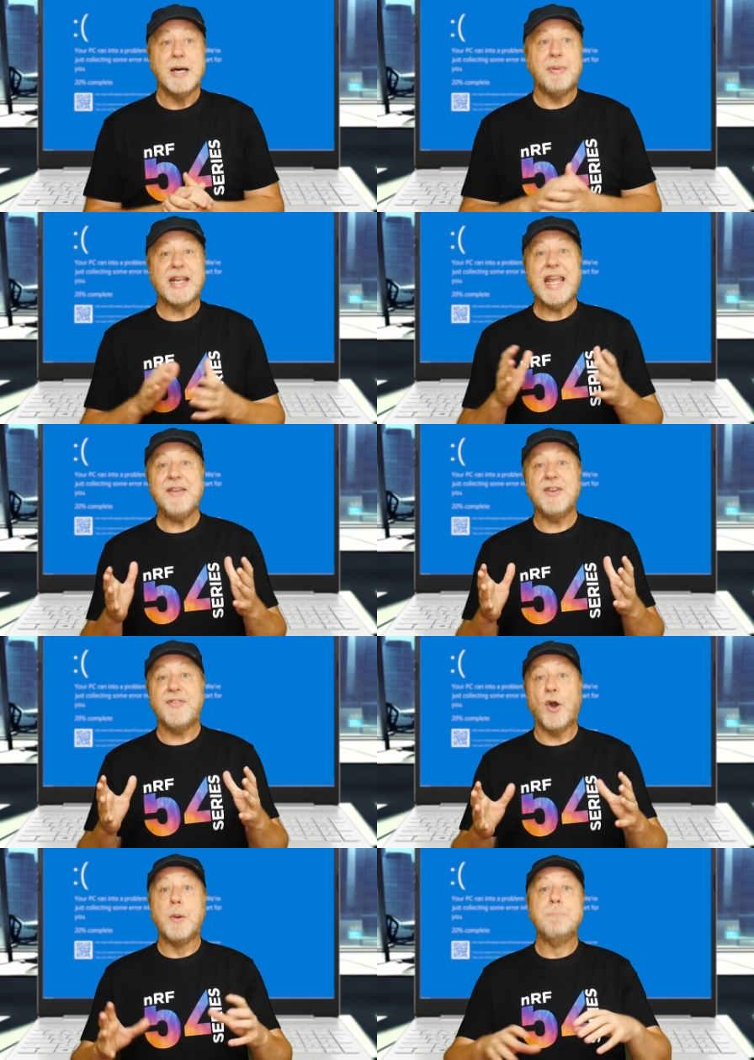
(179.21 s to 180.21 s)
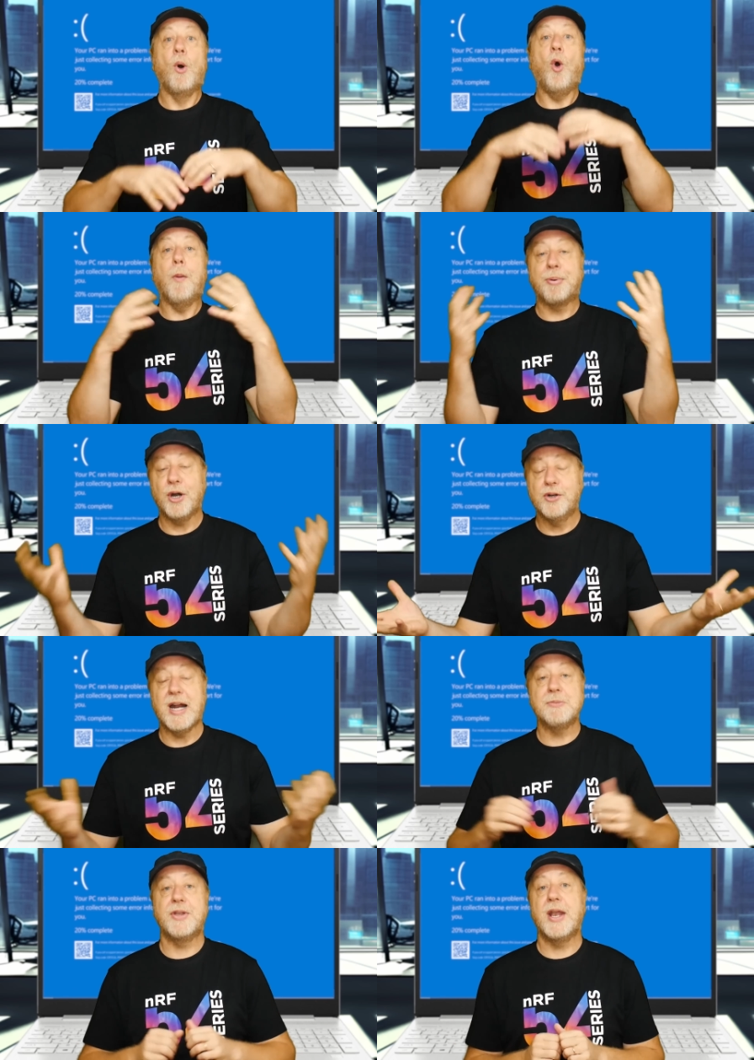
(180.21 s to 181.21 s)
But even if there are more
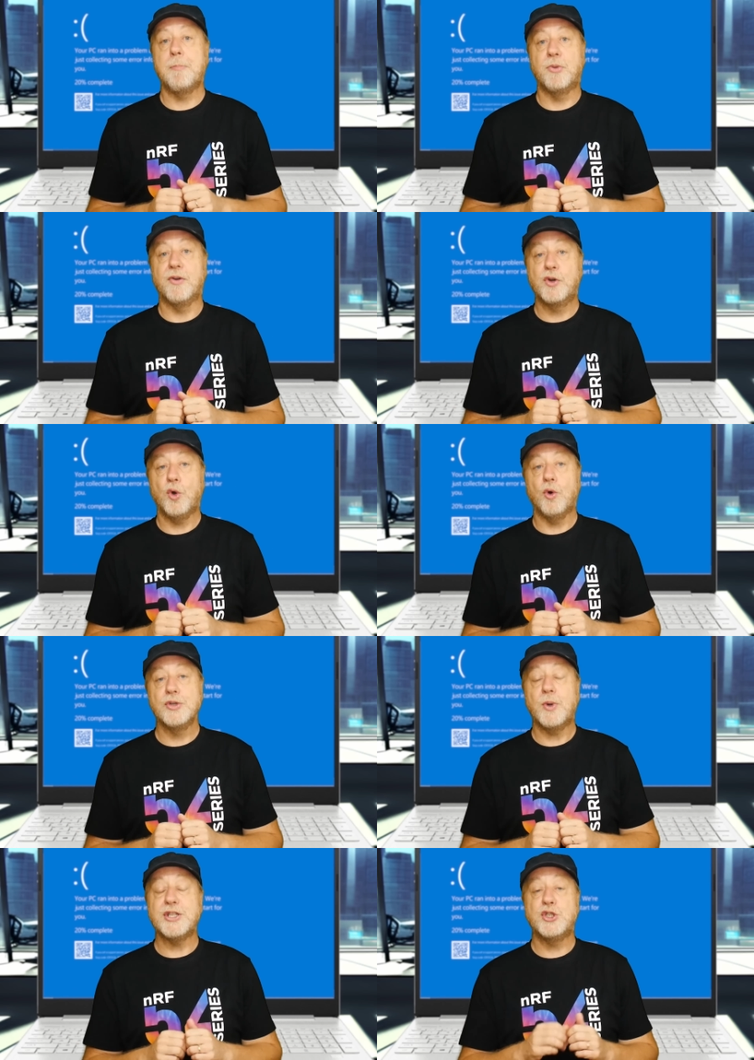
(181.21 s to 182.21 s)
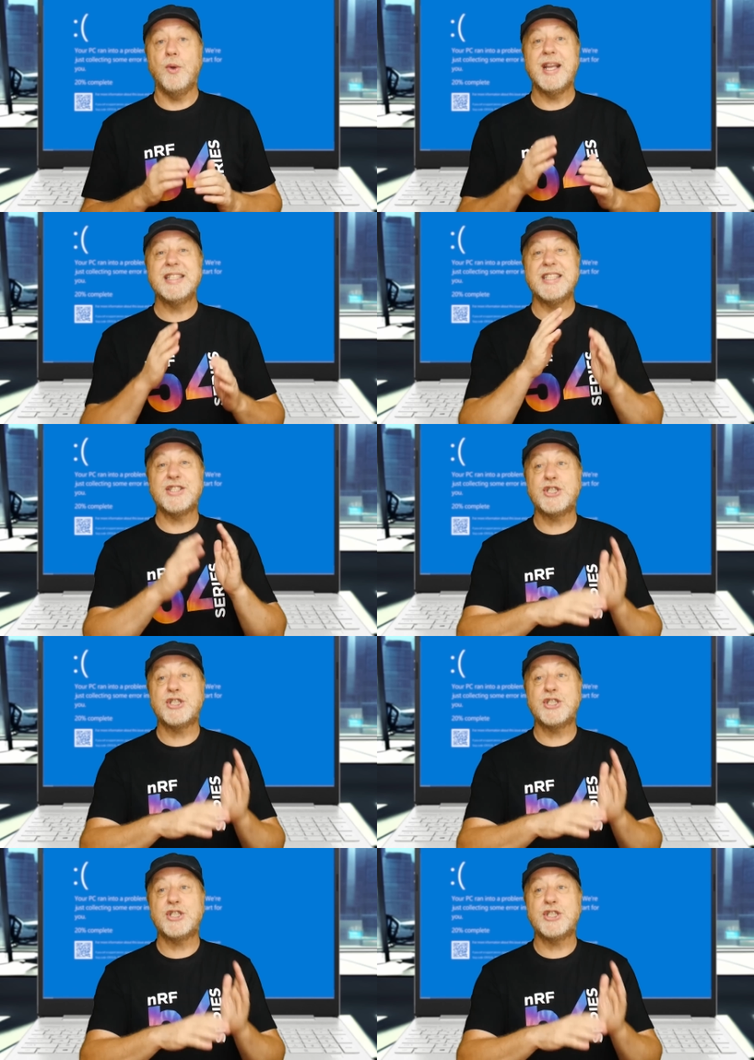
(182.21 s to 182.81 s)
programs than the number of cores, what it's doing is it's